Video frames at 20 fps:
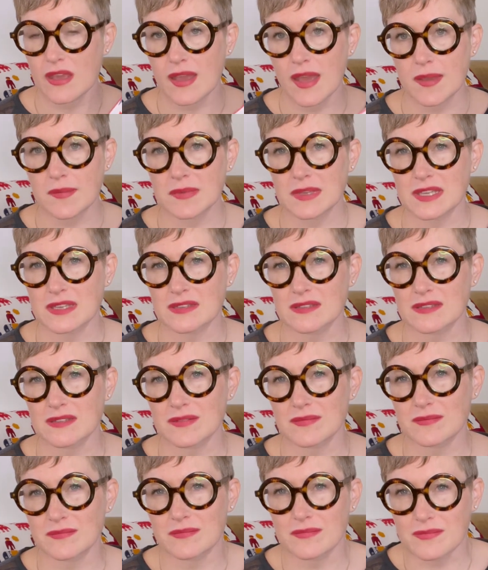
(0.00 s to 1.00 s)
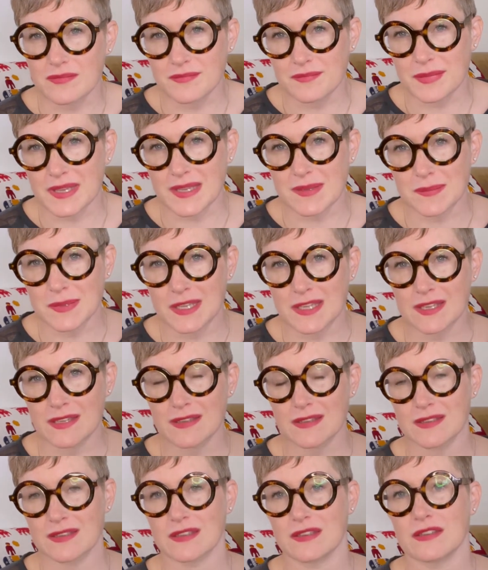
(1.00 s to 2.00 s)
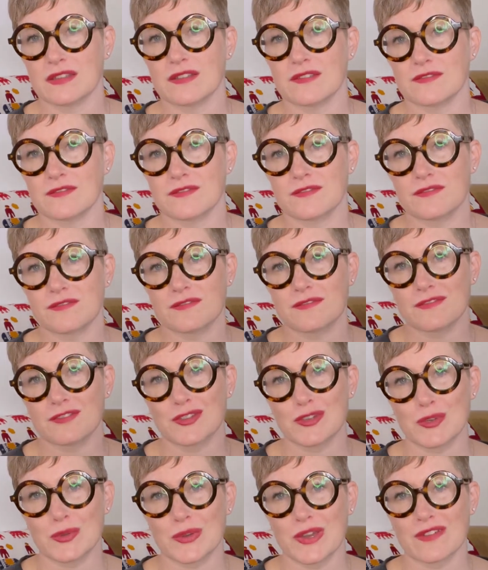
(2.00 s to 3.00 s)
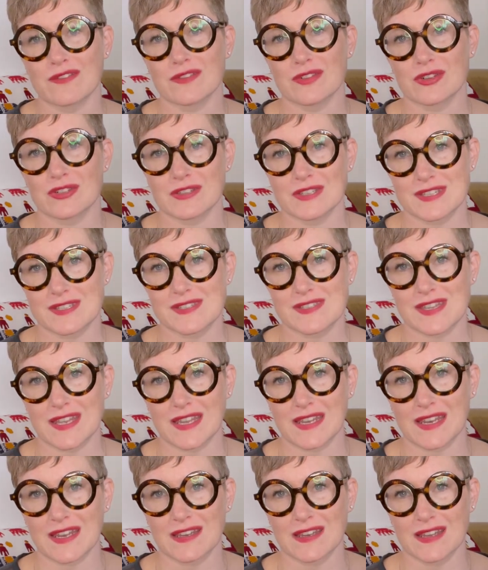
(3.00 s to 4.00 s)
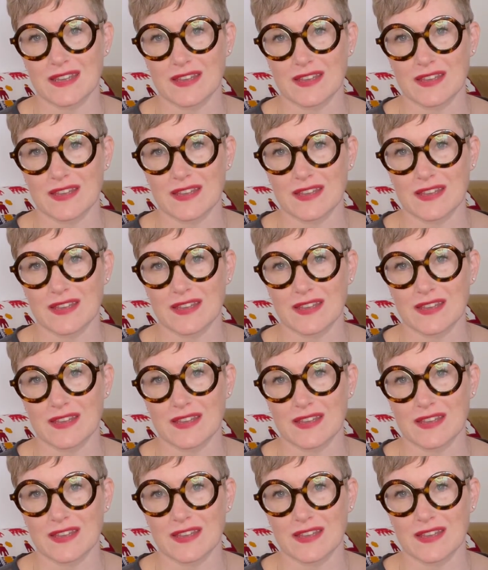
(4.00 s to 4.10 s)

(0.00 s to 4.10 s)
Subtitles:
I mean, maybe if you haven't really seen any